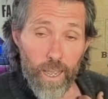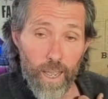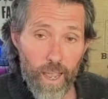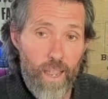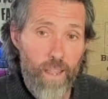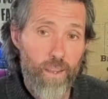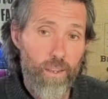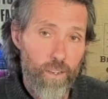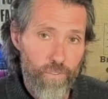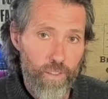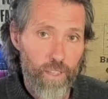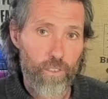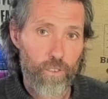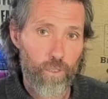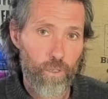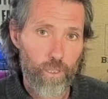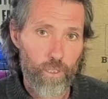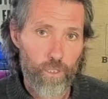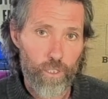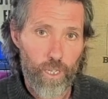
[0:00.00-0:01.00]
And if that
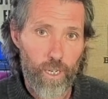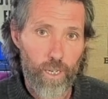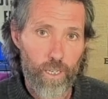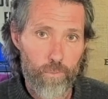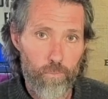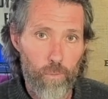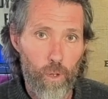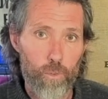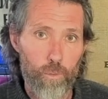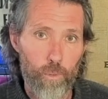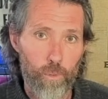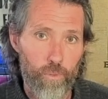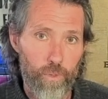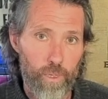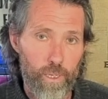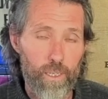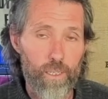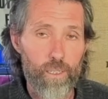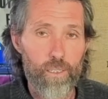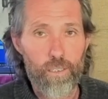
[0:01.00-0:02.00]
circuit shares multiple
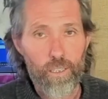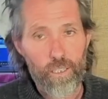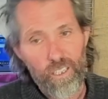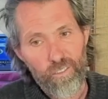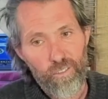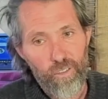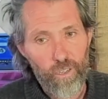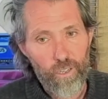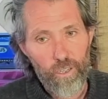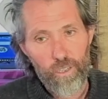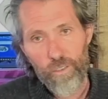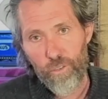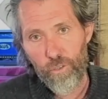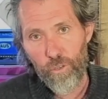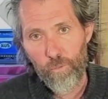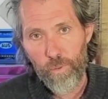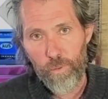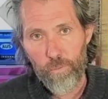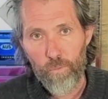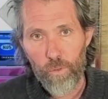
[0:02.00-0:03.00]
things, then you've got to
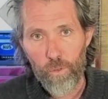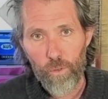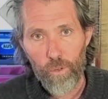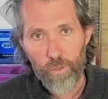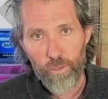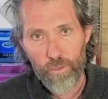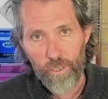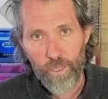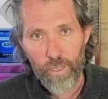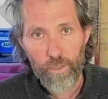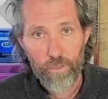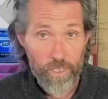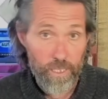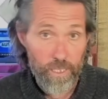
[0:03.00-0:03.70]
do a bit more, you know,